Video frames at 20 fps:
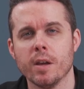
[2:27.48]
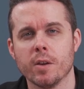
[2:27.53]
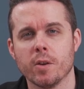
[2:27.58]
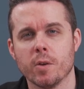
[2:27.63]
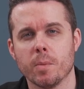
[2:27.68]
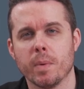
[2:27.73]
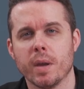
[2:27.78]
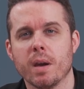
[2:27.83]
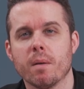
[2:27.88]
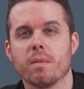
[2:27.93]

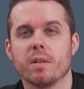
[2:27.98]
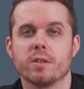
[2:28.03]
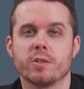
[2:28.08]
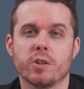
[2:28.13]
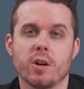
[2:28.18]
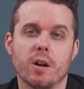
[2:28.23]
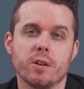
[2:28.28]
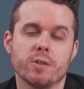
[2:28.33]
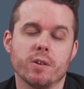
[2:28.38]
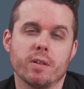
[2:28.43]
You'll be able to
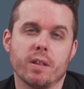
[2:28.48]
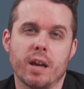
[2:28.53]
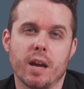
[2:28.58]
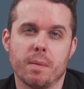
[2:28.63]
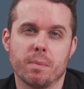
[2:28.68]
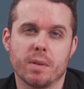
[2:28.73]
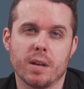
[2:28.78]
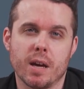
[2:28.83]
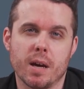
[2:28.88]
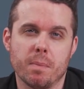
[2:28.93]
charge your
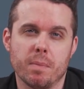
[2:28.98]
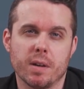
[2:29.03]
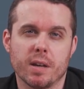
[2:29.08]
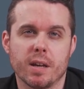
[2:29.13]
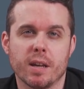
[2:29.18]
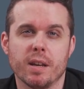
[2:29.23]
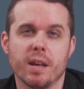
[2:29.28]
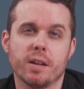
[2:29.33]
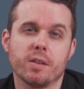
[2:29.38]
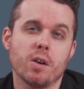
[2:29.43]
laptop,
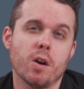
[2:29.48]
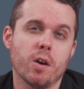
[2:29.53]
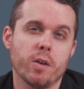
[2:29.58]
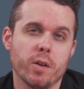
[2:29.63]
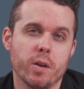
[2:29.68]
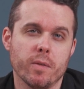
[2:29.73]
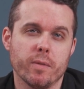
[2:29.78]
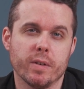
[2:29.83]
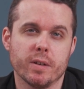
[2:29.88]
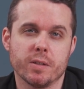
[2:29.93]
connect
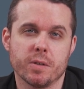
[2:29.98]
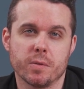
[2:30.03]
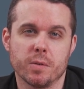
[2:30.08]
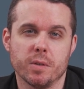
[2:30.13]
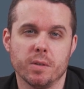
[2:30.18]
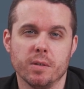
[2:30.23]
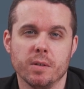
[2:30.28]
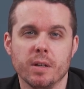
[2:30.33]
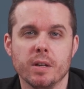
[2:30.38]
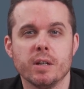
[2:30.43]

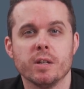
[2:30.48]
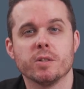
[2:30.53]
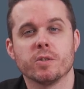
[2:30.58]
audio-visual,